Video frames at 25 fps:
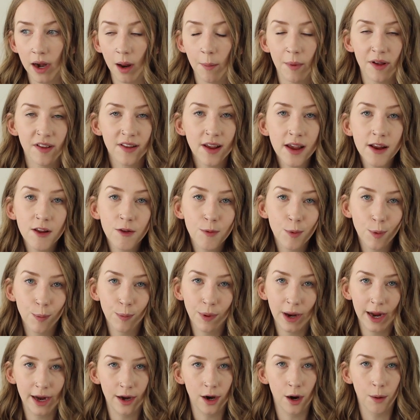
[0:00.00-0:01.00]
Like, my skin's been
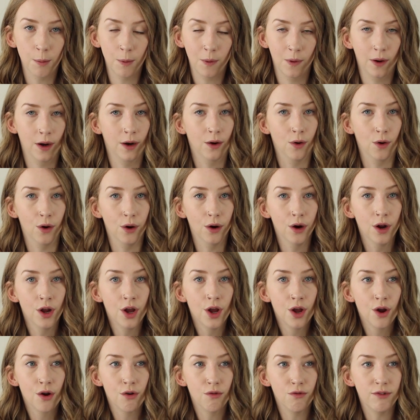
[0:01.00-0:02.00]
playing out quite a lot
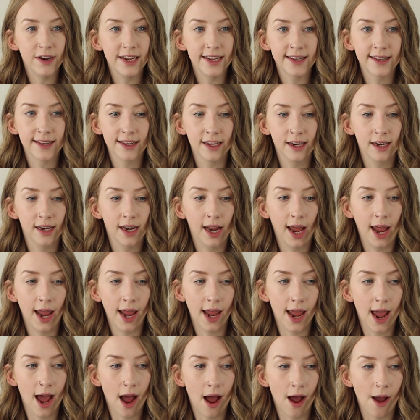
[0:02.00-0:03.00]

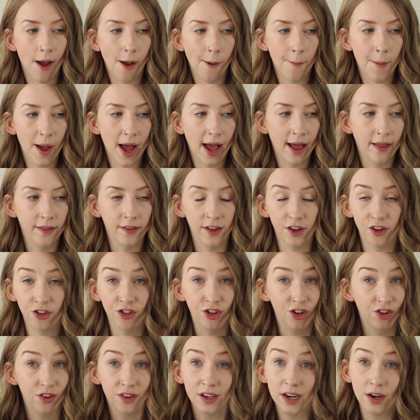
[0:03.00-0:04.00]
recently, and this
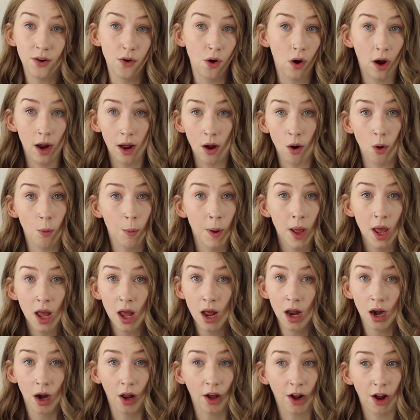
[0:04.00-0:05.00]
just did not help.
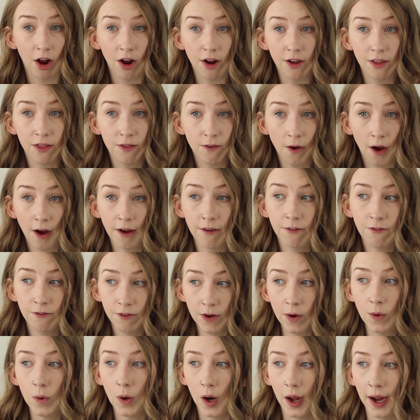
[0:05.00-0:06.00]
Like, I
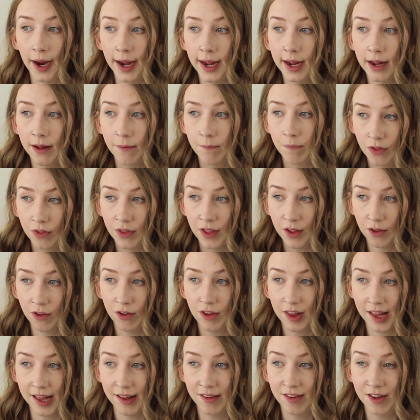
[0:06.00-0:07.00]
feel like
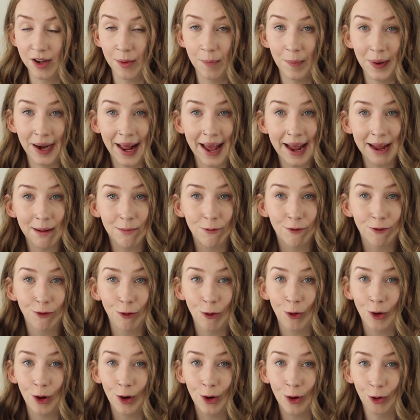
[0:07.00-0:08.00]
this is to blame
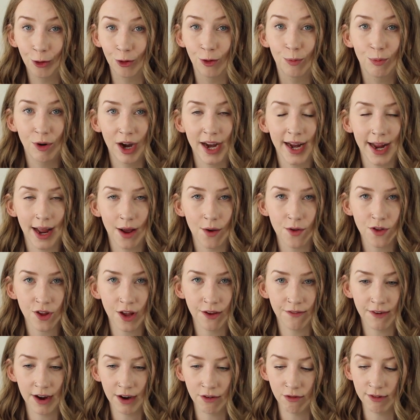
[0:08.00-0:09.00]
for a lot of breakouts
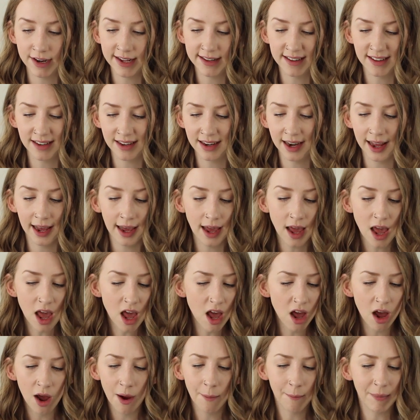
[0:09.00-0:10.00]
I've had recently.
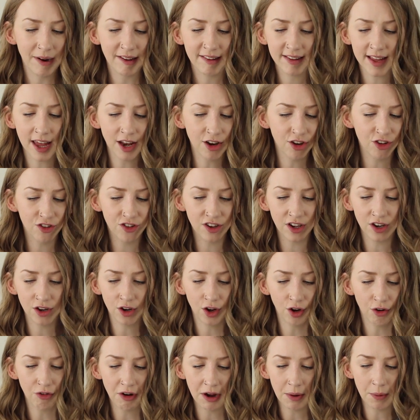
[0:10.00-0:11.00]
My skin just
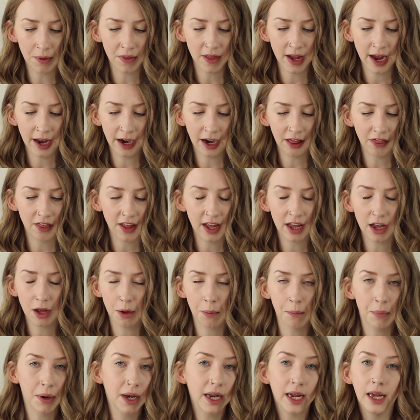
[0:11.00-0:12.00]
didn't agree with it, and I think it
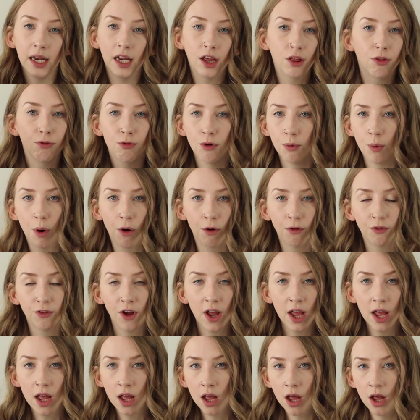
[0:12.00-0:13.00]
completely threw off
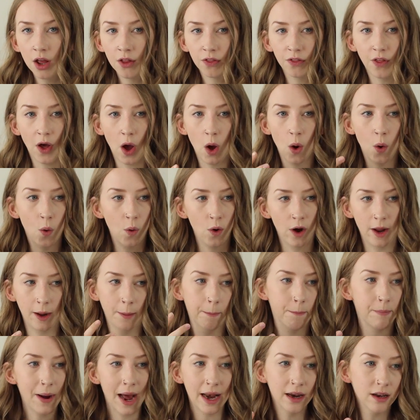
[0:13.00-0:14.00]
the whole
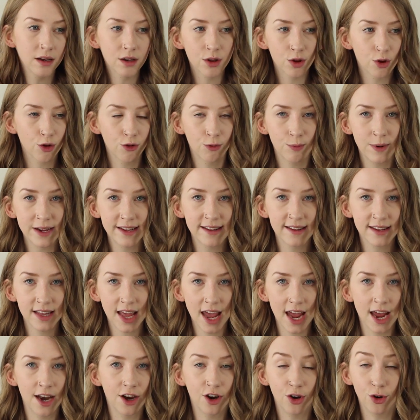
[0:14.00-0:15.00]
like balance of my
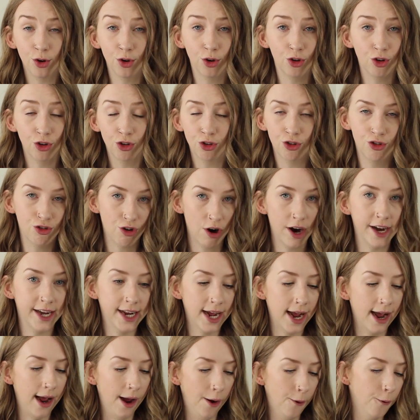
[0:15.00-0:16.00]
skin and just dried
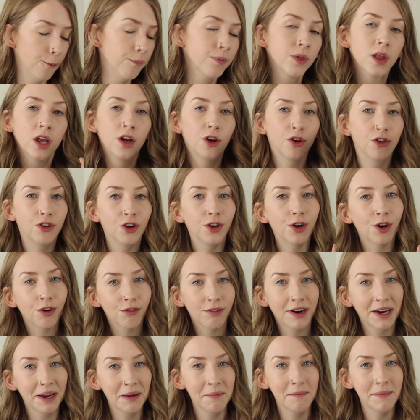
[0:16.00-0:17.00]
it out. Do
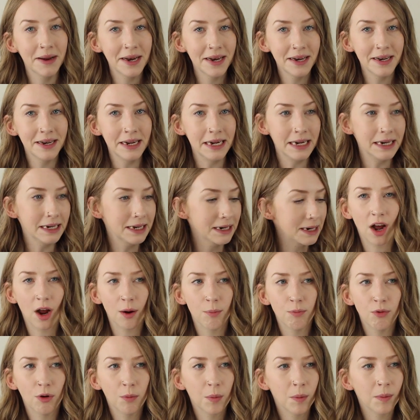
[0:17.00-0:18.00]
not recommend it.
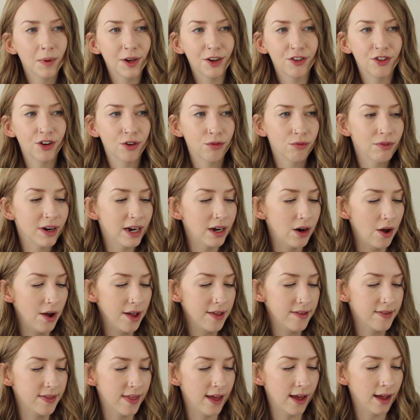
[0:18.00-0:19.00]
I probably should have
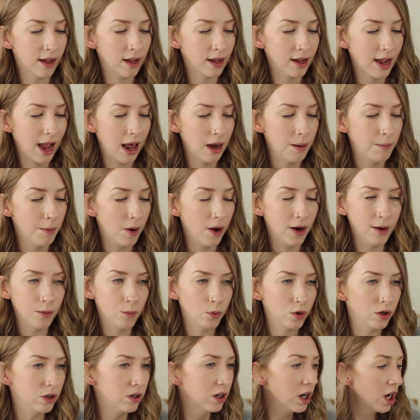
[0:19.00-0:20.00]
realised that calamine
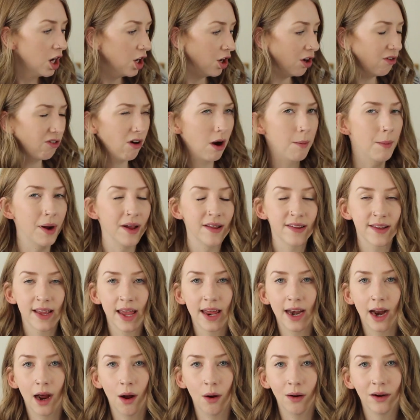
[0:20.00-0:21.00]
would dry my
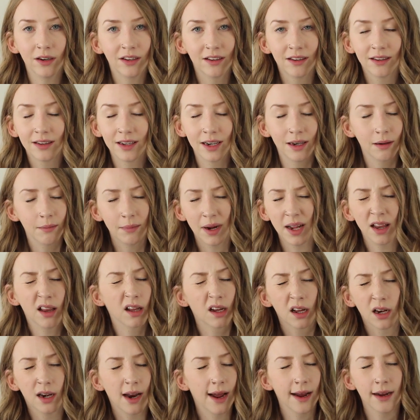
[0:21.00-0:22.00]
skin out. I just didn't make the
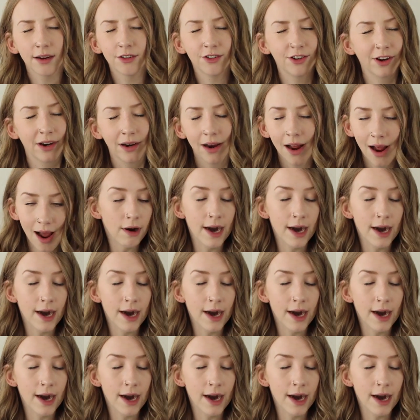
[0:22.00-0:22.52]
connection.